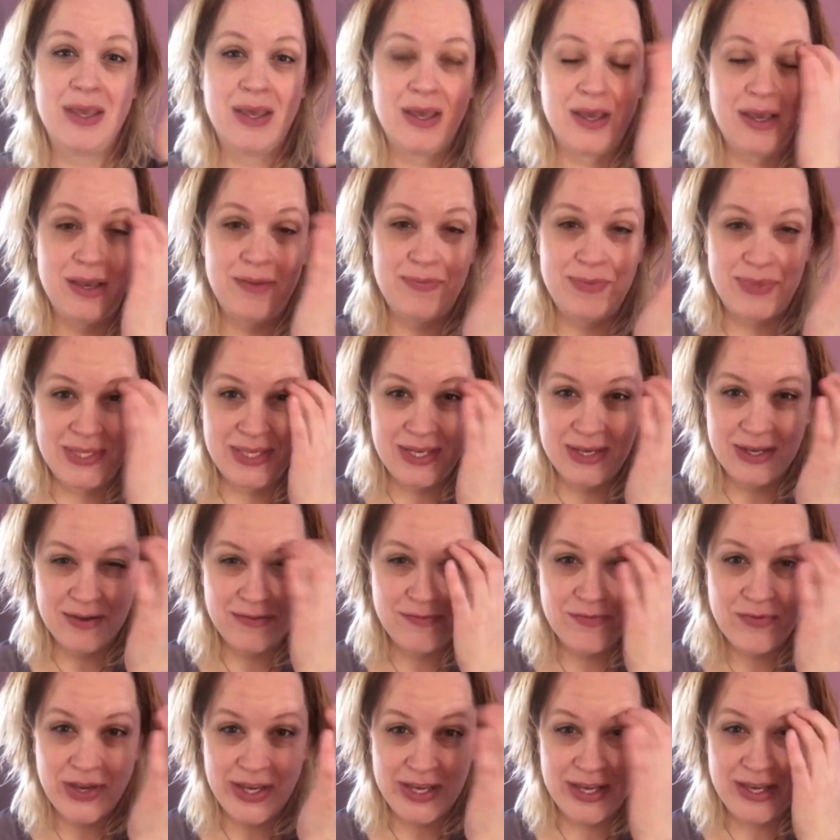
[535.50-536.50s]
I'm sick
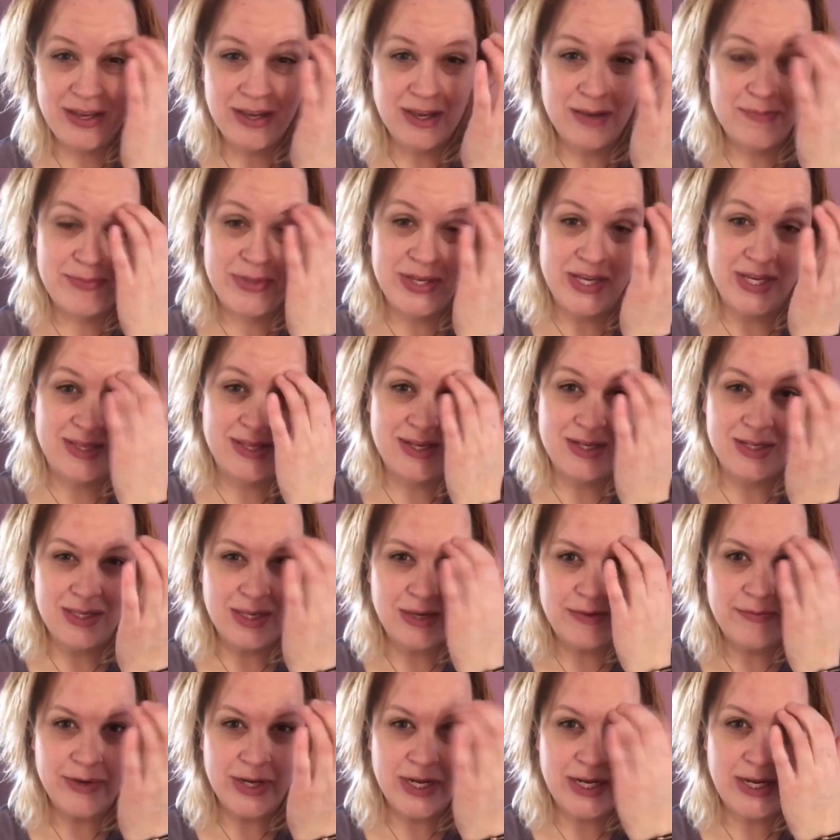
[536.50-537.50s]
of waking up like this
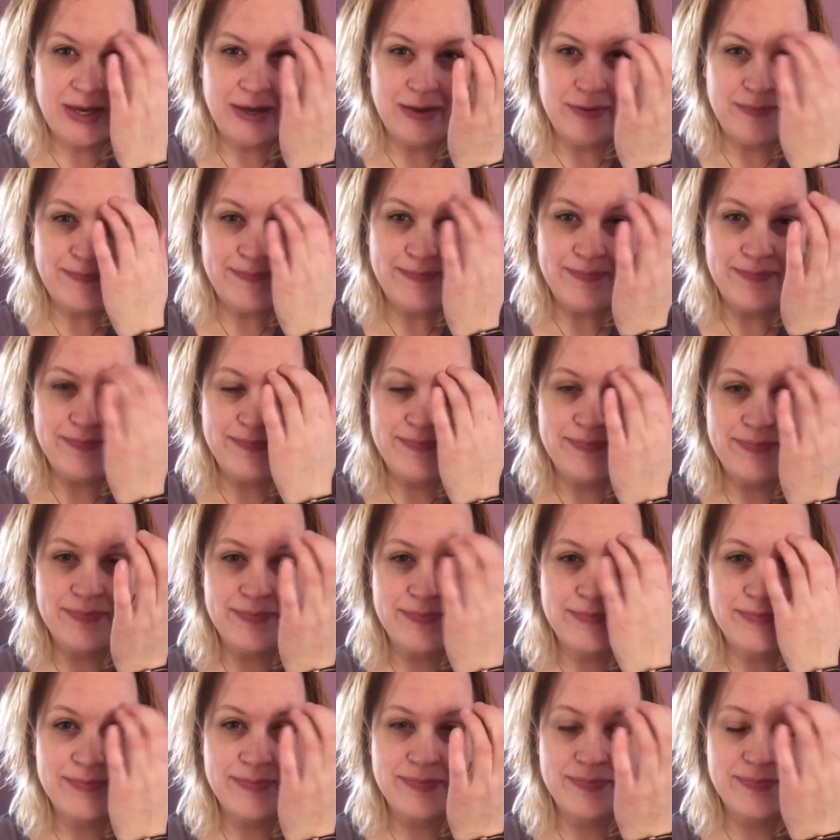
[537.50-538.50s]
every
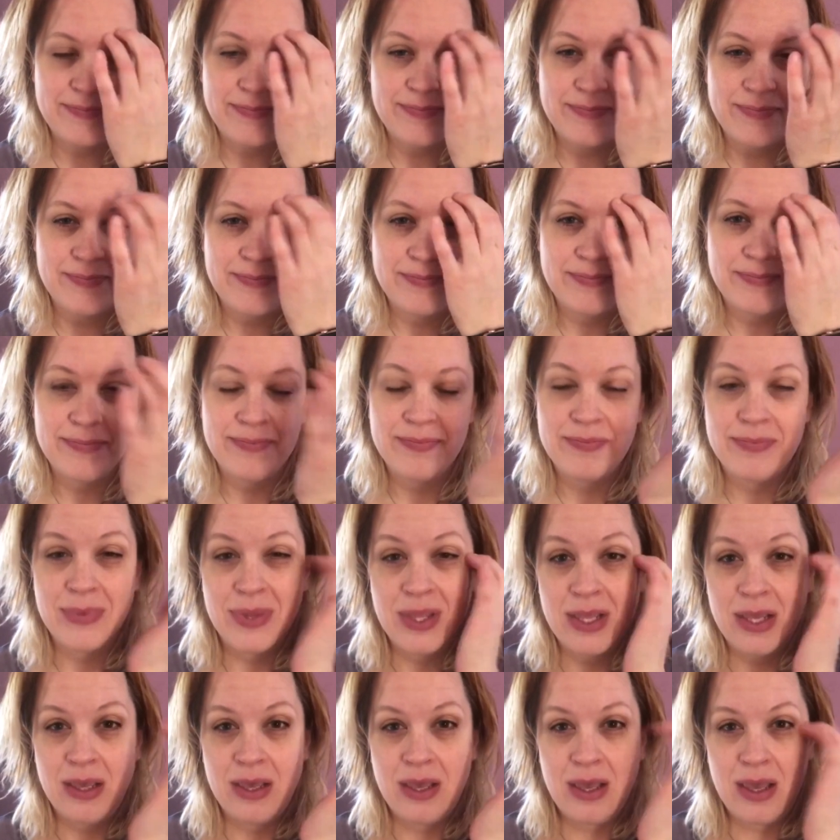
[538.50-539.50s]

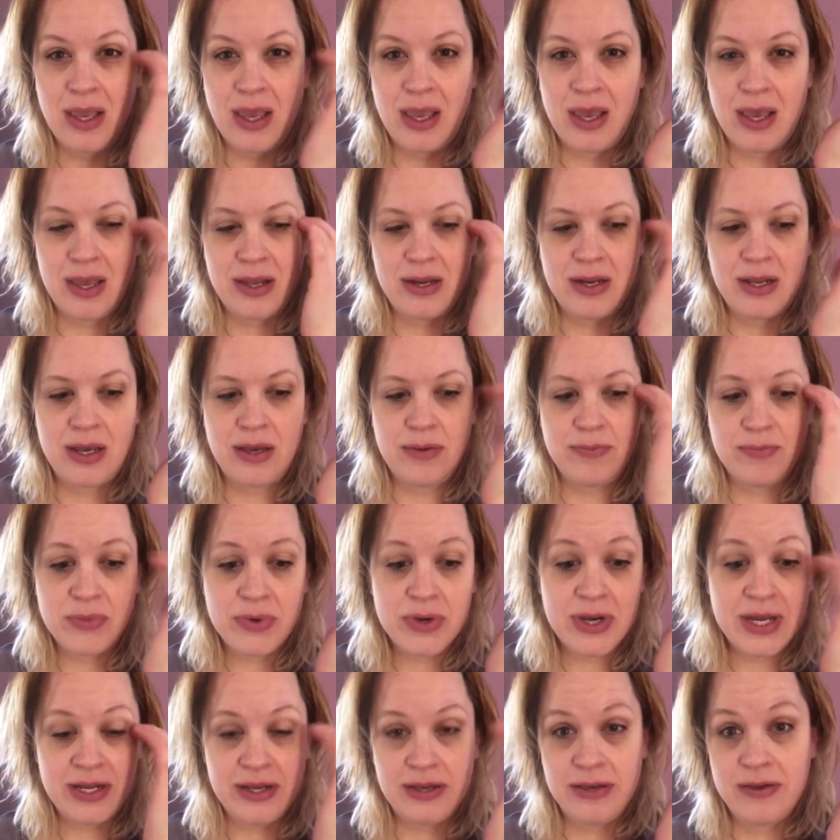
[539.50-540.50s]
day. And I'm
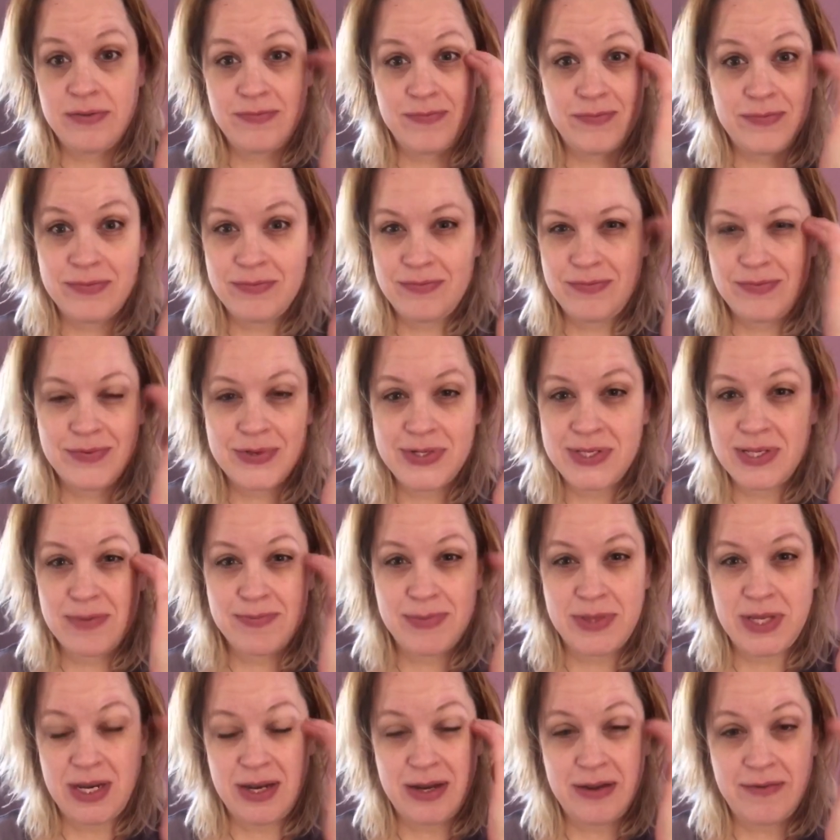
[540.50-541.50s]
ready for
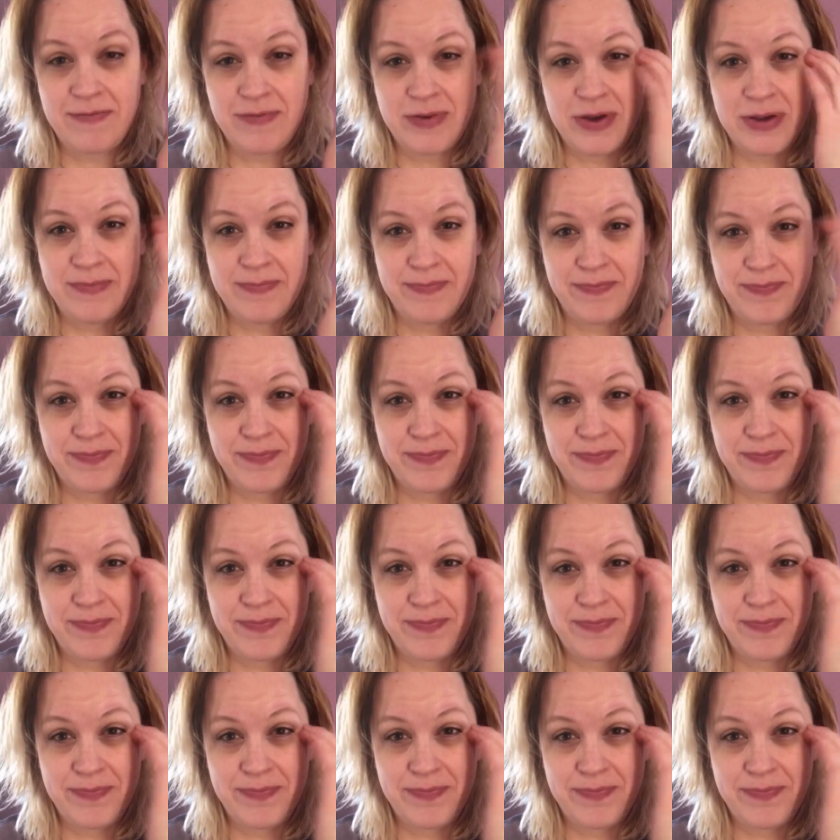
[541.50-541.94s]
something different.